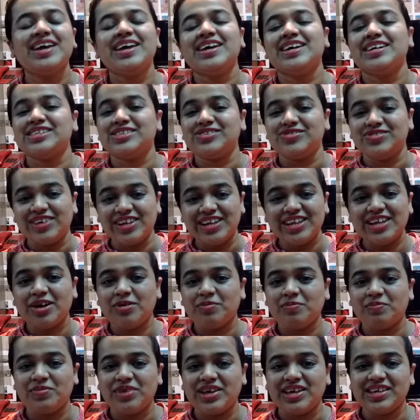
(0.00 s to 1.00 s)
It's really
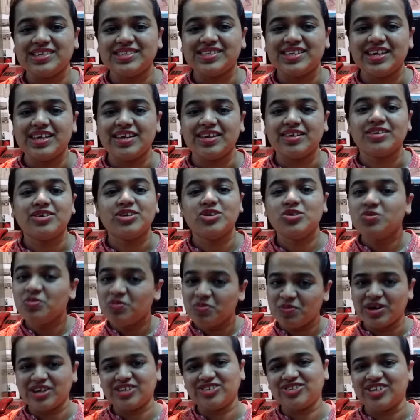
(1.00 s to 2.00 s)
amazing. You
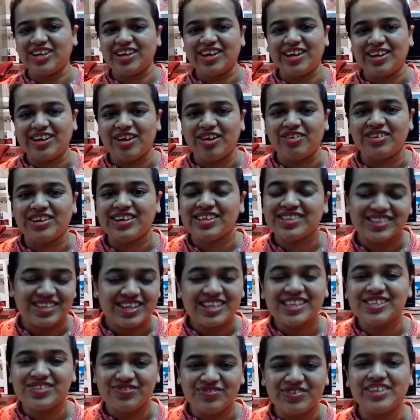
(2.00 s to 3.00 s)
must check it out.
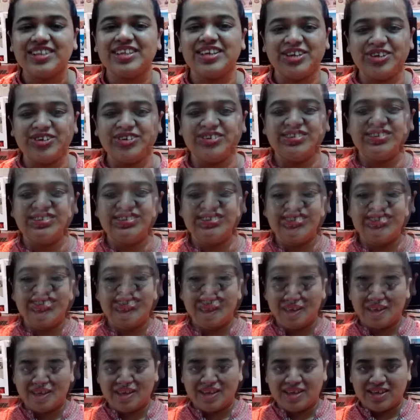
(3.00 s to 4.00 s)
It's really
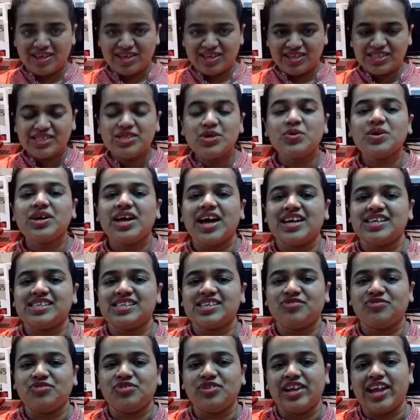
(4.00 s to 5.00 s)
good. So guys,
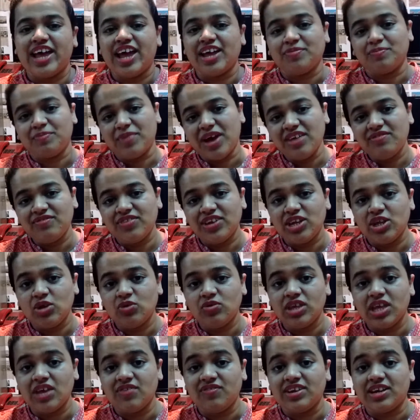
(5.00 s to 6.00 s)
if you like my video,
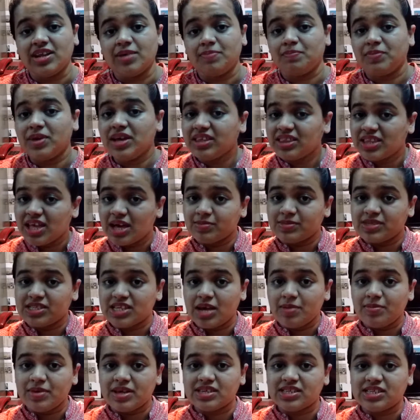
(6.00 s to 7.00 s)
give it a big thumbs
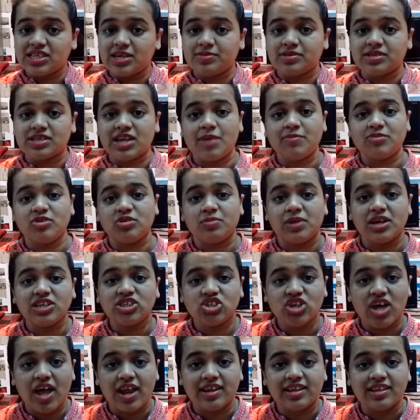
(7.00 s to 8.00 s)
up and subscribe to my
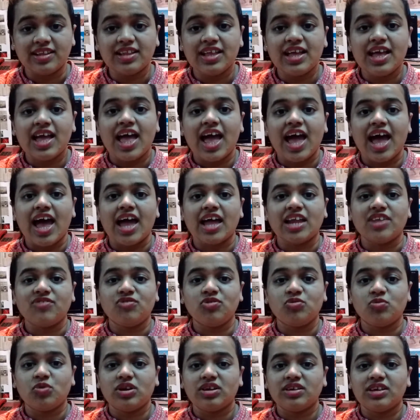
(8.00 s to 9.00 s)
channel. And if
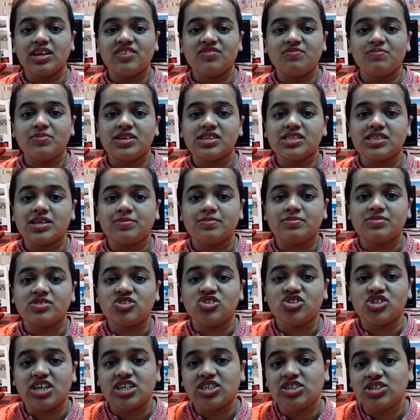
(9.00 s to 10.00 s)
you want to give me some
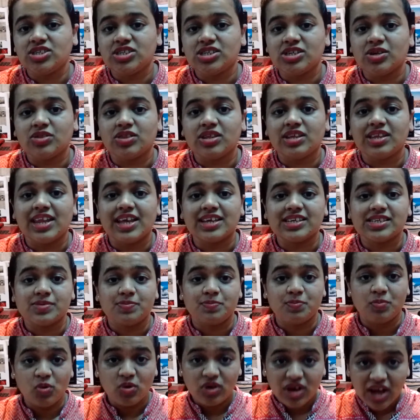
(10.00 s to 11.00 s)
suggestions on the
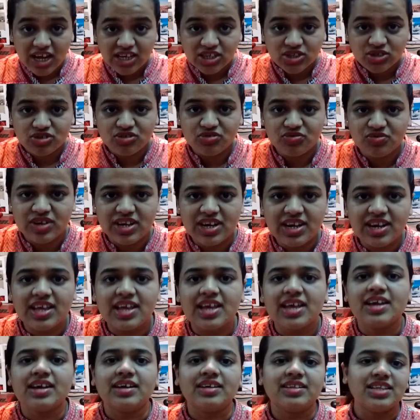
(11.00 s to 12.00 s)
next book I should read,
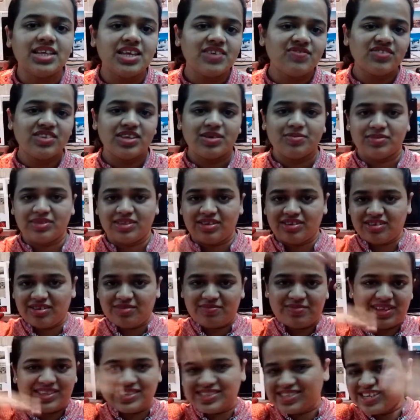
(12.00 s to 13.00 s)
leave them in the
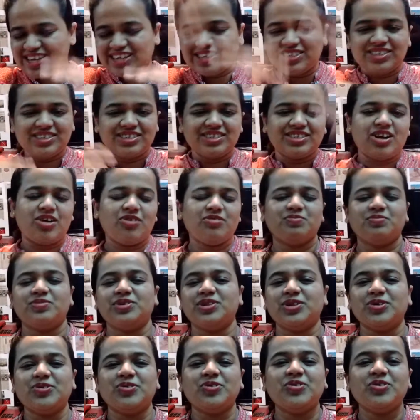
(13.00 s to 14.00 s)
comment section down
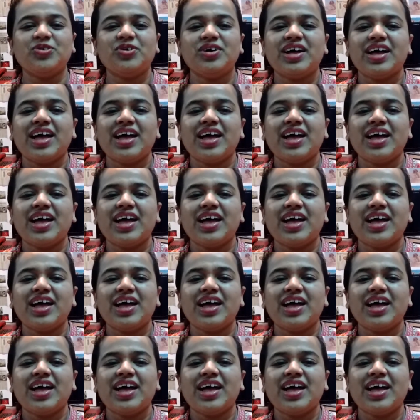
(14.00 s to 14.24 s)
below.